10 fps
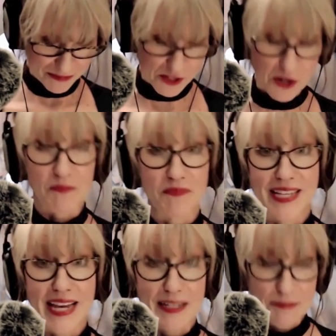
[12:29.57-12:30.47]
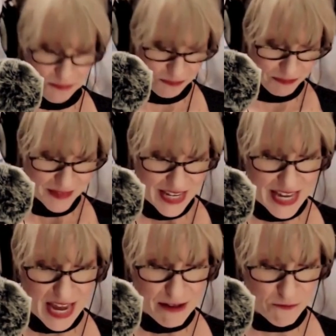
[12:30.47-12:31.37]
So yay.
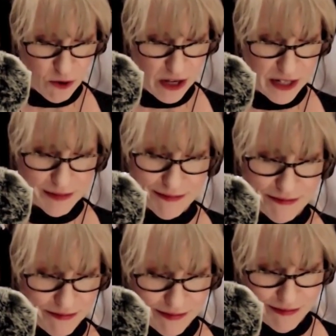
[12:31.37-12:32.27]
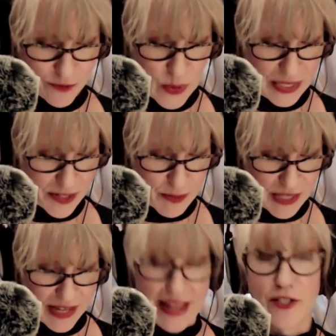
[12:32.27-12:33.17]
Yay for Queen Elizabeth and